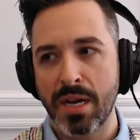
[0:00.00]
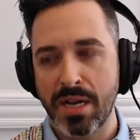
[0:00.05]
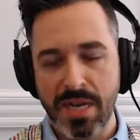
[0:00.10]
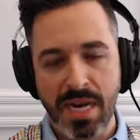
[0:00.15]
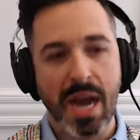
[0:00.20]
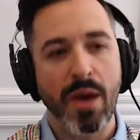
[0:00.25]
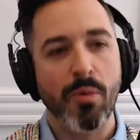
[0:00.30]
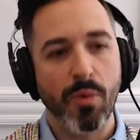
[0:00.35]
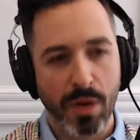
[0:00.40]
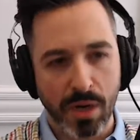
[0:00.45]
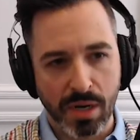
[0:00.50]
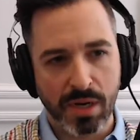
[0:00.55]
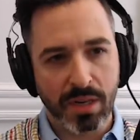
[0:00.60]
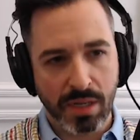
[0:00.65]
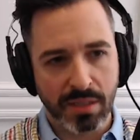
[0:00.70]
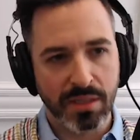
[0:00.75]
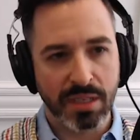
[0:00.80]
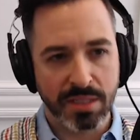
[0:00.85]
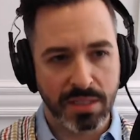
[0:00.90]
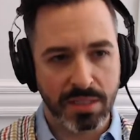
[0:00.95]
network,
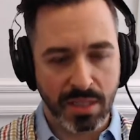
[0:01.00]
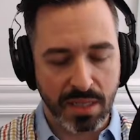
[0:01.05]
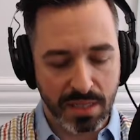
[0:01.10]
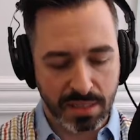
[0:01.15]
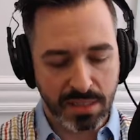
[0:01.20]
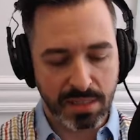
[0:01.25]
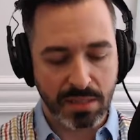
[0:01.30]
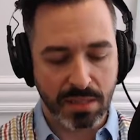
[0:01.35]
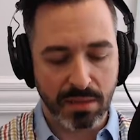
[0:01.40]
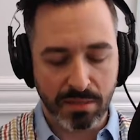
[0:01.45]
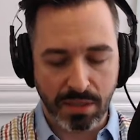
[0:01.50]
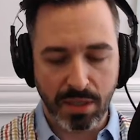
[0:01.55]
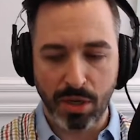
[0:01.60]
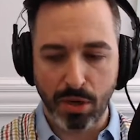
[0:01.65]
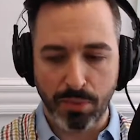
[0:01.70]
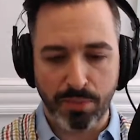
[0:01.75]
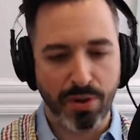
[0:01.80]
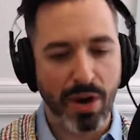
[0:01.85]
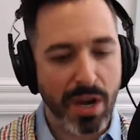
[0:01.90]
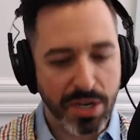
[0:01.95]
this you
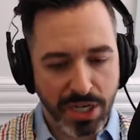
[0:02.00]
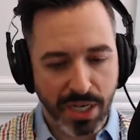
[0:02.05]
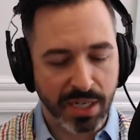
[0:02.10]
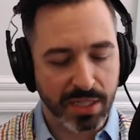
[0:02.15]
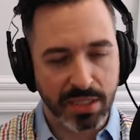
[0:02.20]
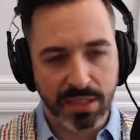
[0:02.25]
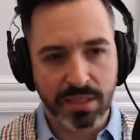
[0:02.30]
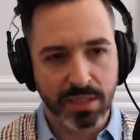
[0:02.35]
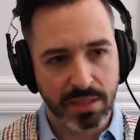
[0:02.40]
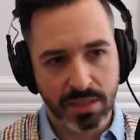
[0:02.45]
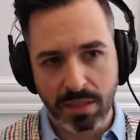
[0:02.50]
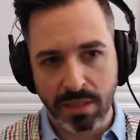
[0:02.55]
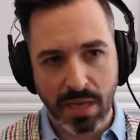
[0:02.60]
know, project